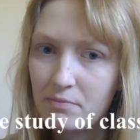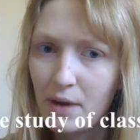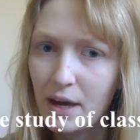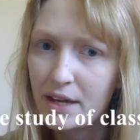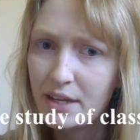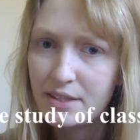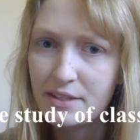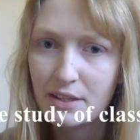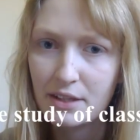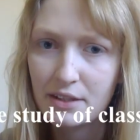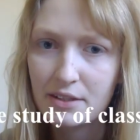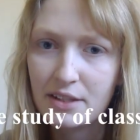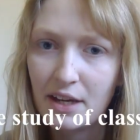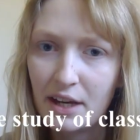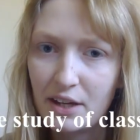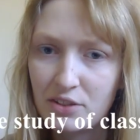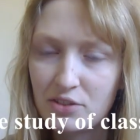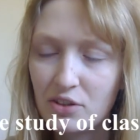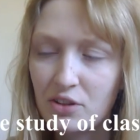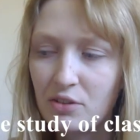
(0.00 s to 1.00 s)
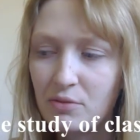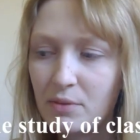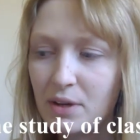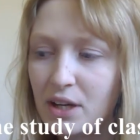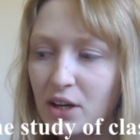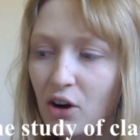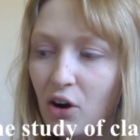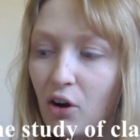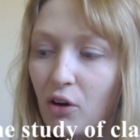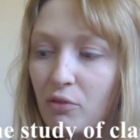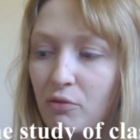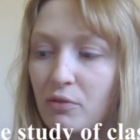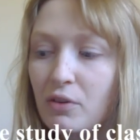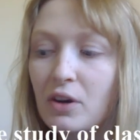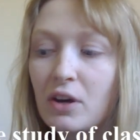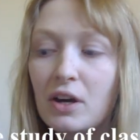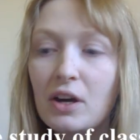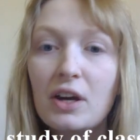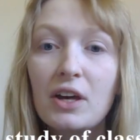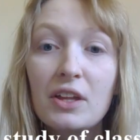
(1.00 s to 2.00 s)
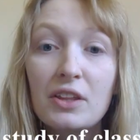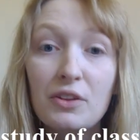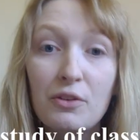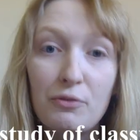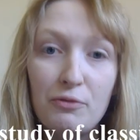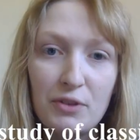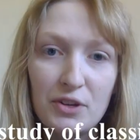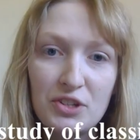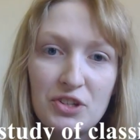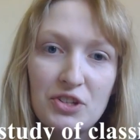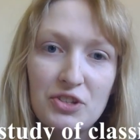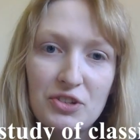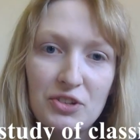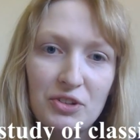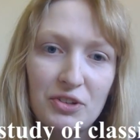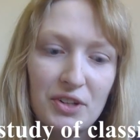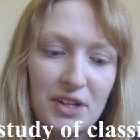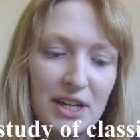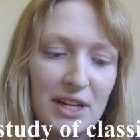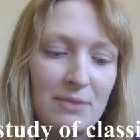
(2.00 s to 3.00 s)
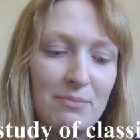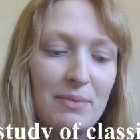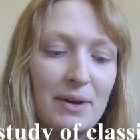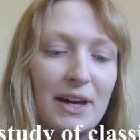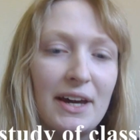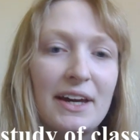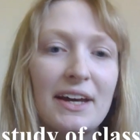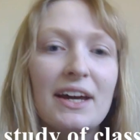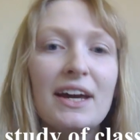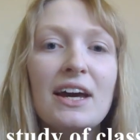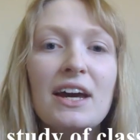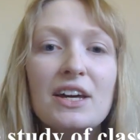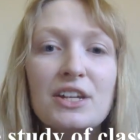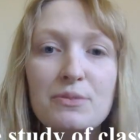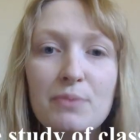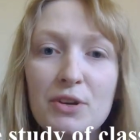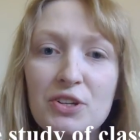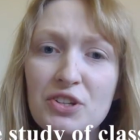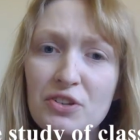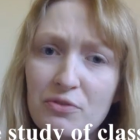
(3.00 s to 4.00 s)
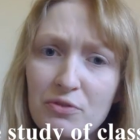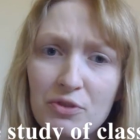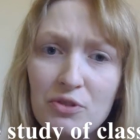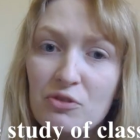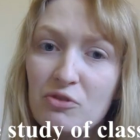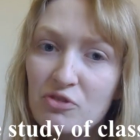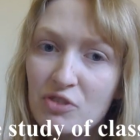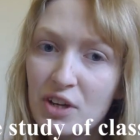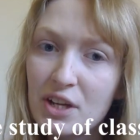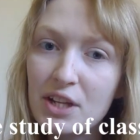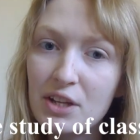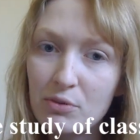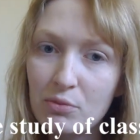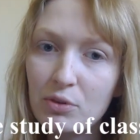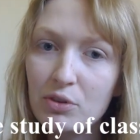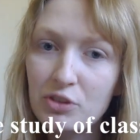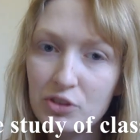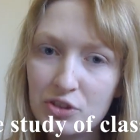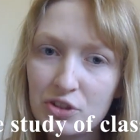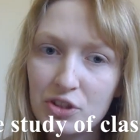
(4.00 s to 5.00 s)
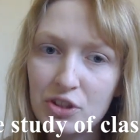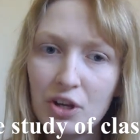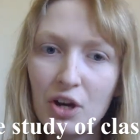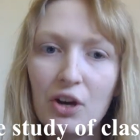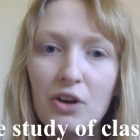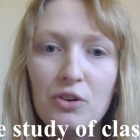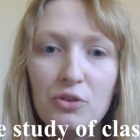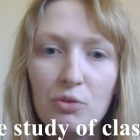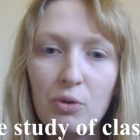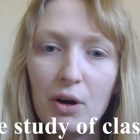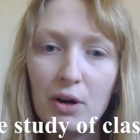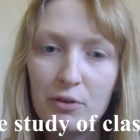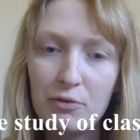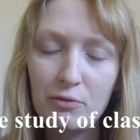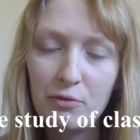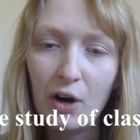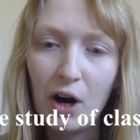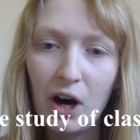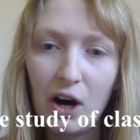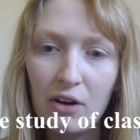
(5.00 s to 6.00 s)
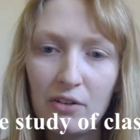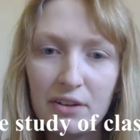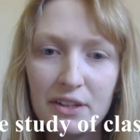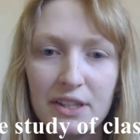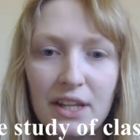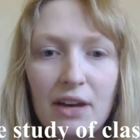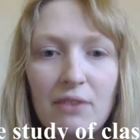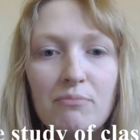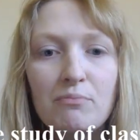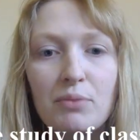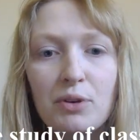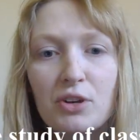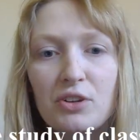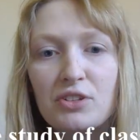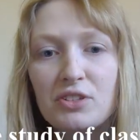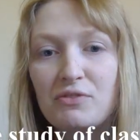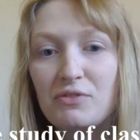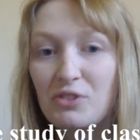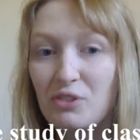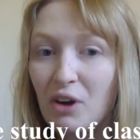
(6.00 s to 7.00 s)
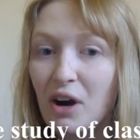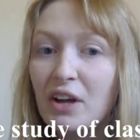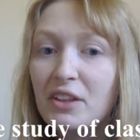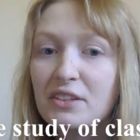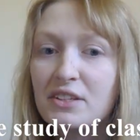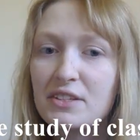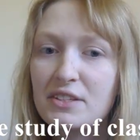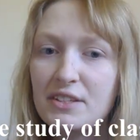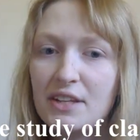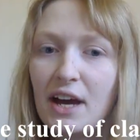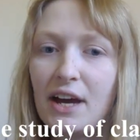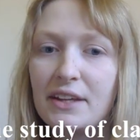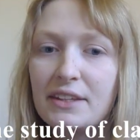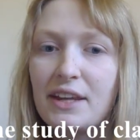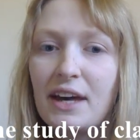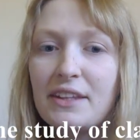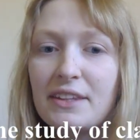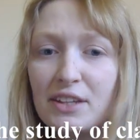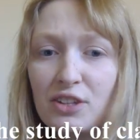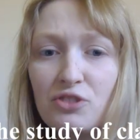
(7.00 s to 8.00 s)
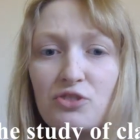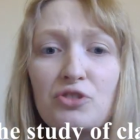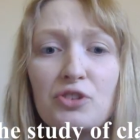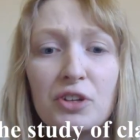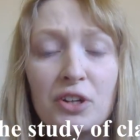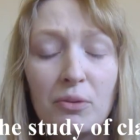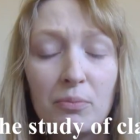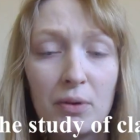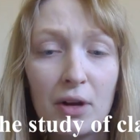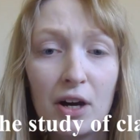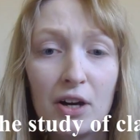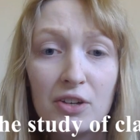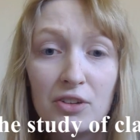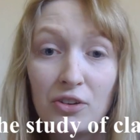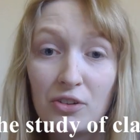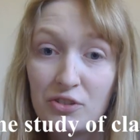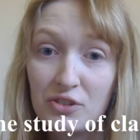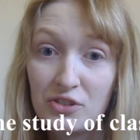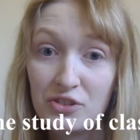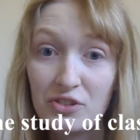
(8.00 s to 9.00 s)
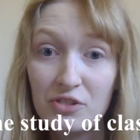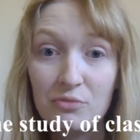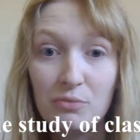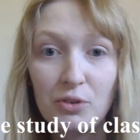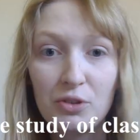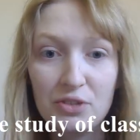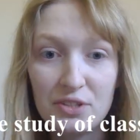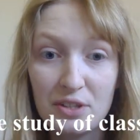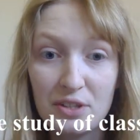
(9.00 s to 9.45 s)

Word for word: basic taxonomy of the fishes you're keeping, especially if you really want to go quite far in them because if you understand that then you can apply knowledge to more